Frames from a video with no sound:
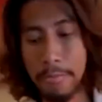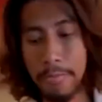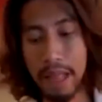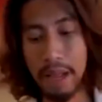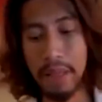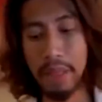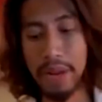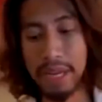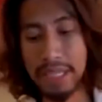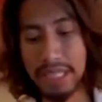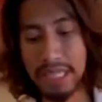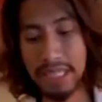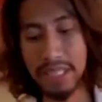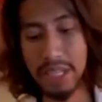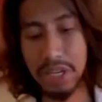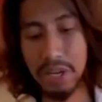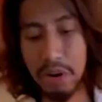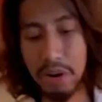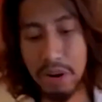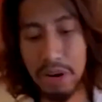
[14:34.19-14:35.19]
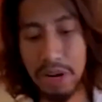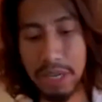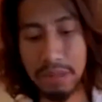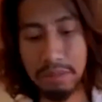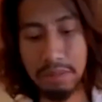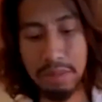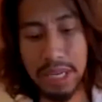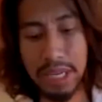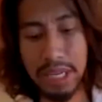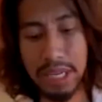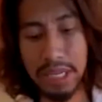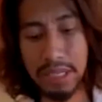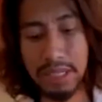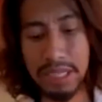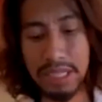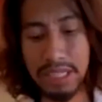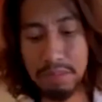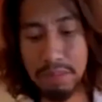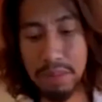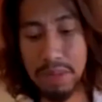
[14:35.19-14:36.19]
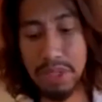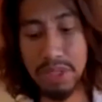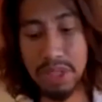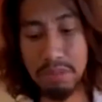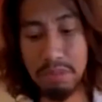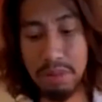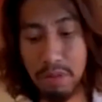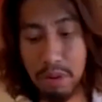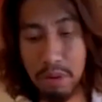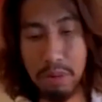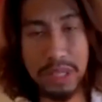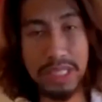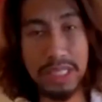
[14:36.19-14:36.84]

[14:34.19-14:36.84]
360 card. Meaning this person before was